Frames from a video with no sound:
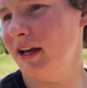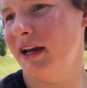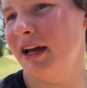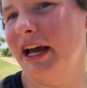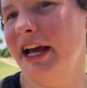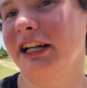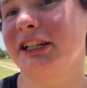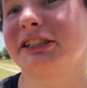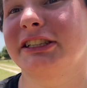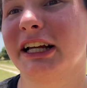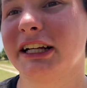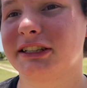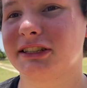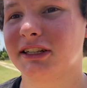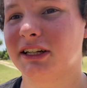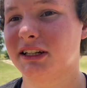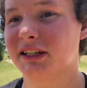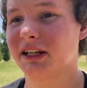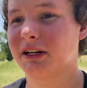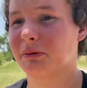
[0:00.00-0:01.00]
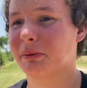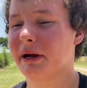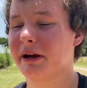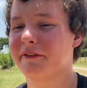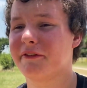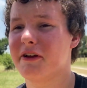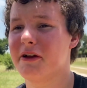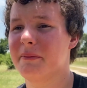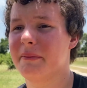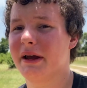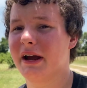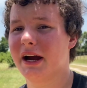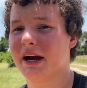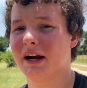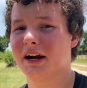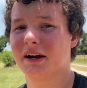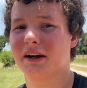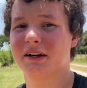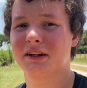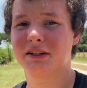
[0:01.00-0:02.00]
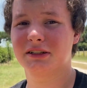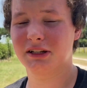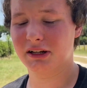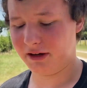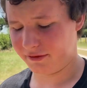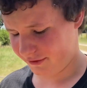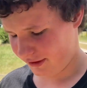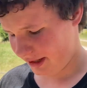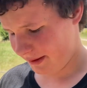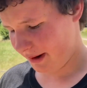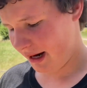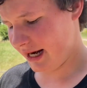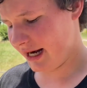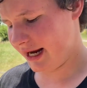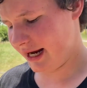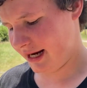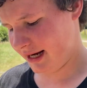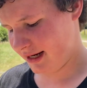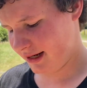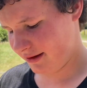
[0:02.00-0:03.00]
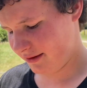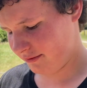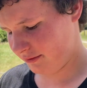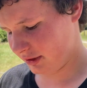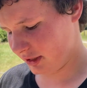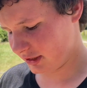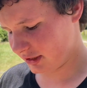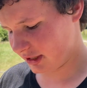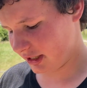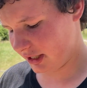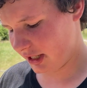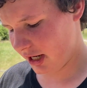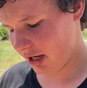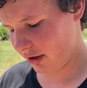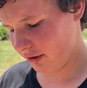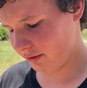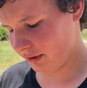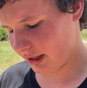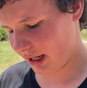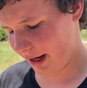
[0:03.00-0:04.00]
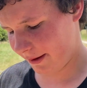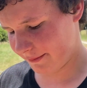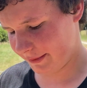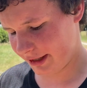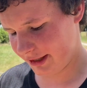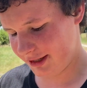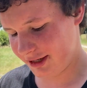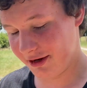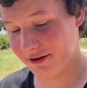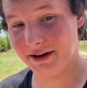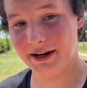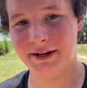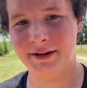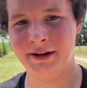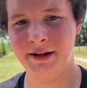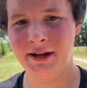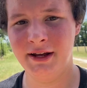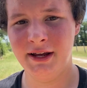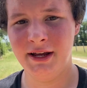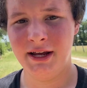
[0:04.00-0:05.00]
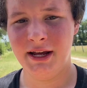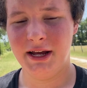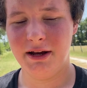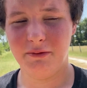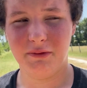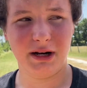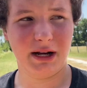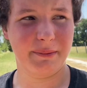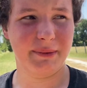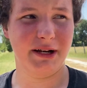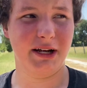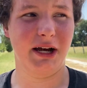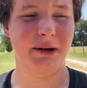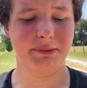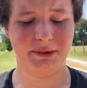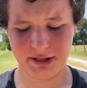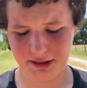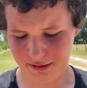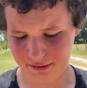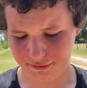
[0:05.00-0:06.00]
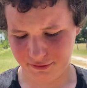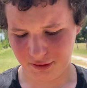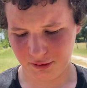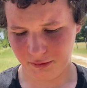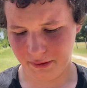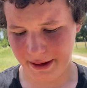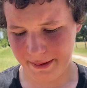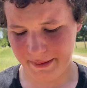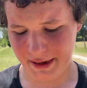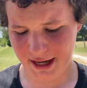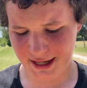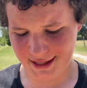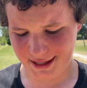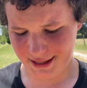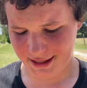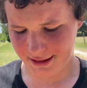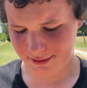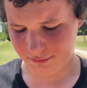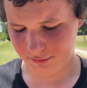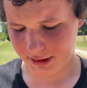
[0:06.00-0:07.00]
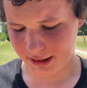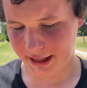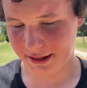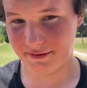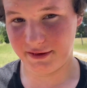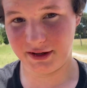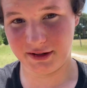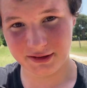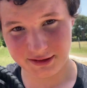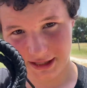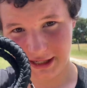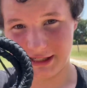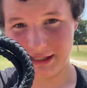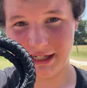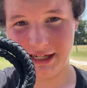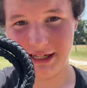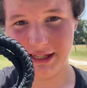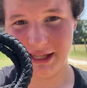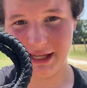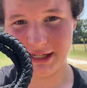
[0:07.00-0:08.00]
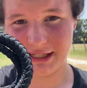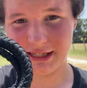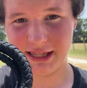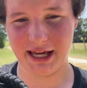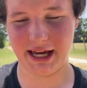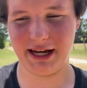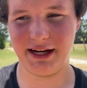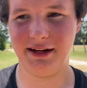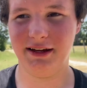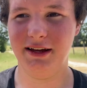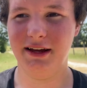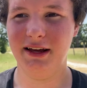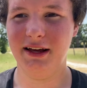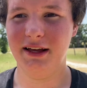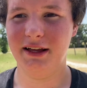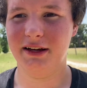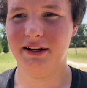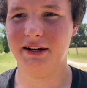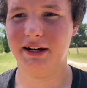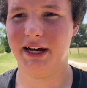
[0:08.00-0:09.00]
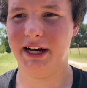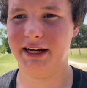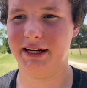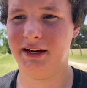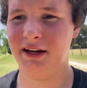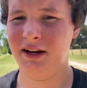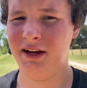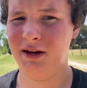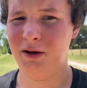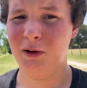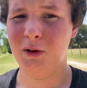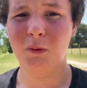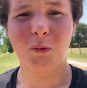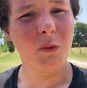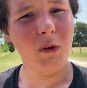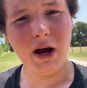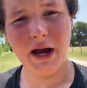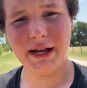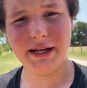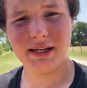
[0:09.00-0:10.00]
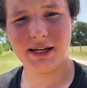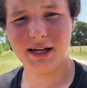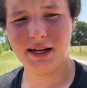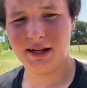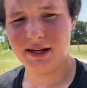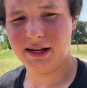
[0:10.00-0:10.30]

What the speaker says: It sits on the rear view mirror. So if anybody wants to know what I've been doing and what I've been up to for whip making and whatever, they see this thing. They're like, what?